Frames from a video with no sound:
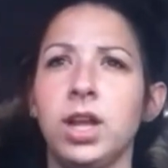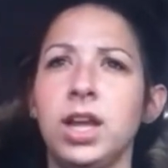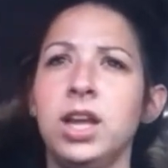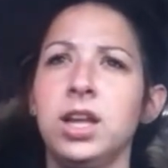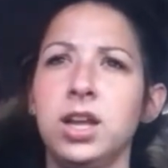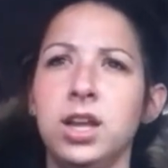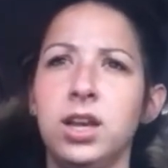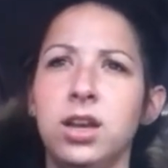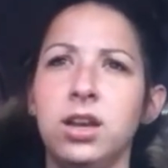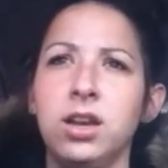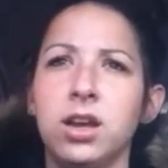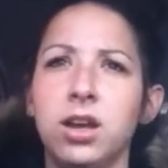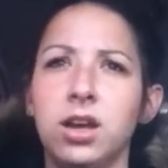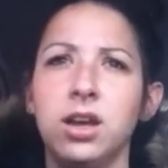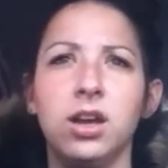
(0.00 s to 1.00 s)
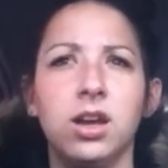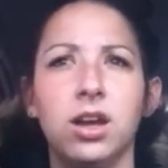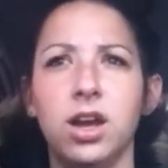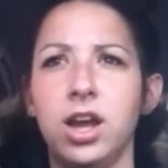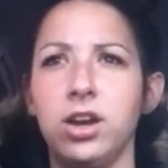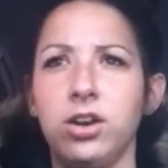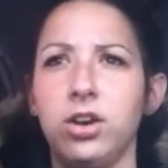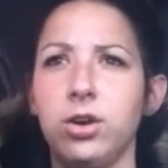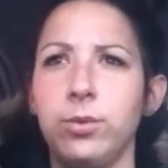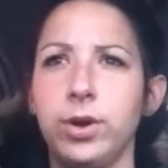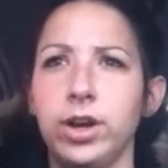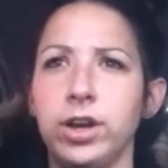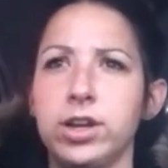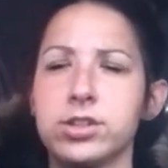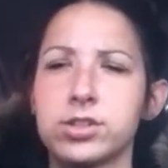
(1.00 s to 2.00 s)
And I don't know
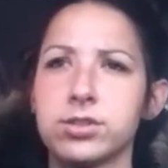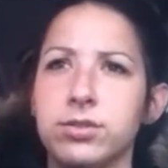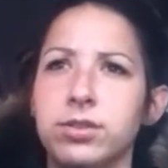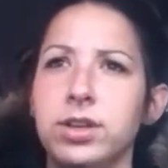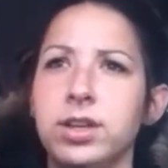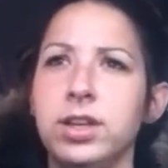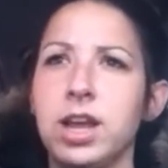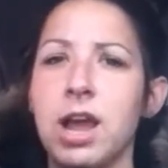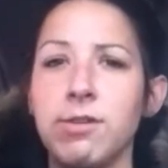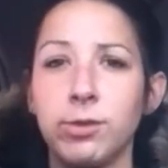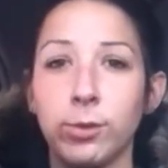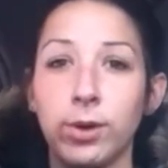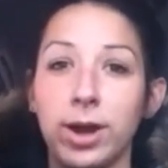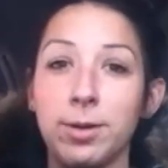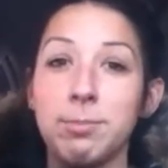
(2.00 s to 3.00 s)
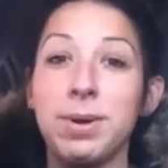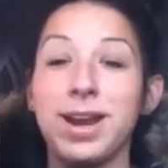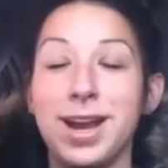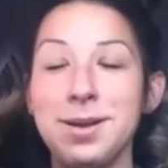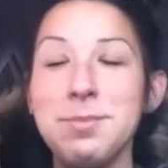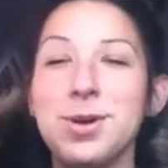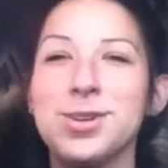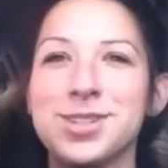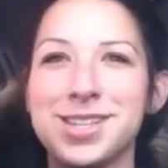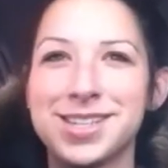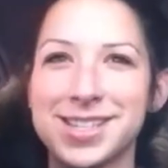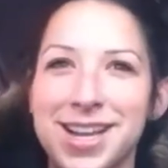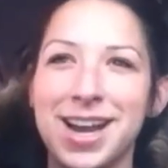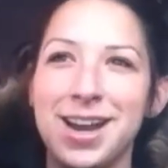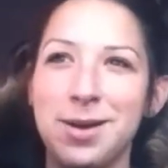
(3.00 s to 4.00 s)
where else. Everywhere. But I'm most
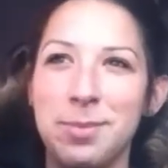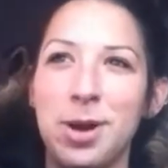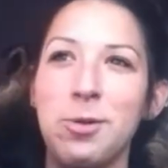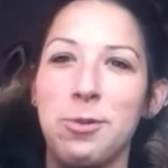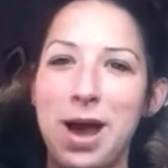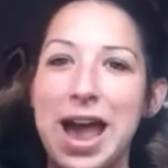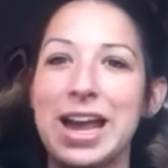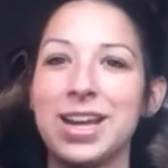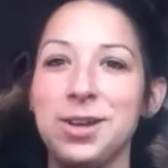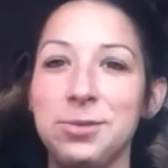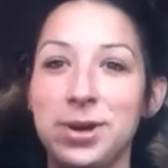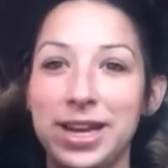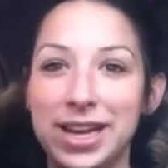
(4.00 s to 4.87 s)
excited about Wacky